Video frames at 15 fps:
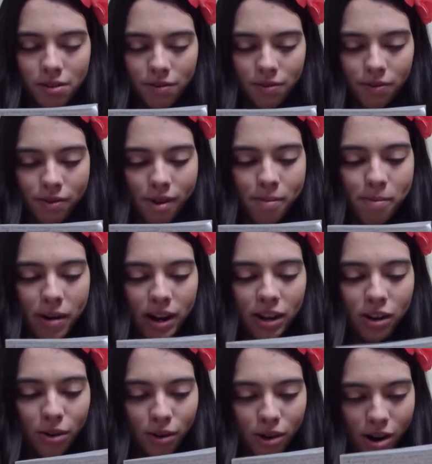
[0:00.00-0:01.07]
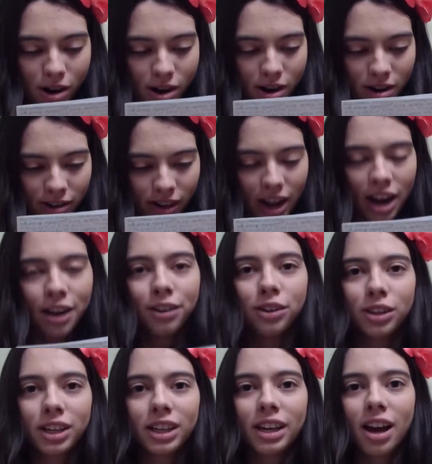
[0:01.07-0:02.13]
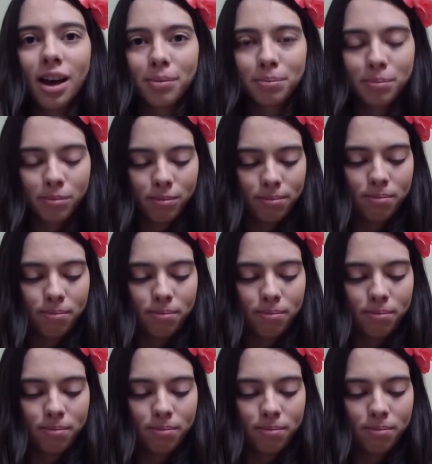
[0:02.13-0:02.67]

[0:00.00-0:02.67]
from my note card and looking up